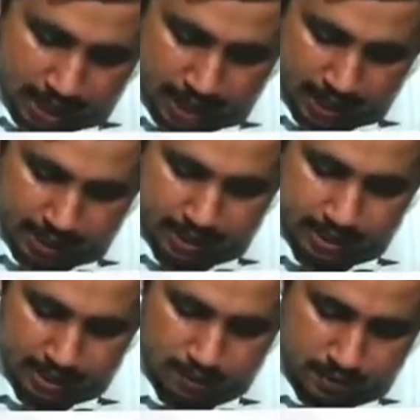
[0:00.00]
net
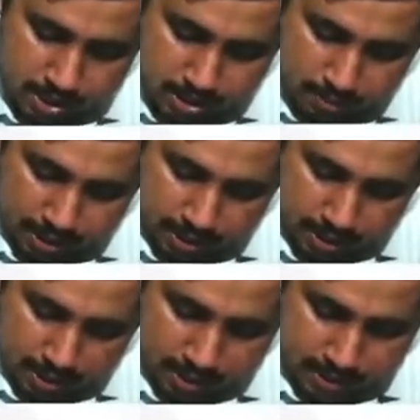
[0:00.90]
investment
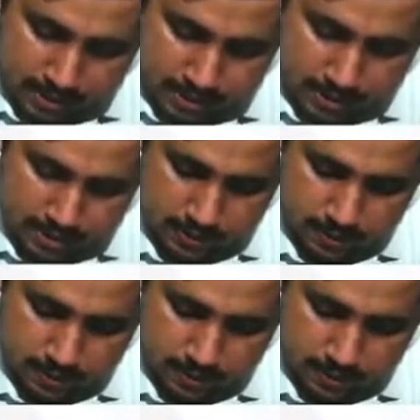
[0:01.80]
in lease.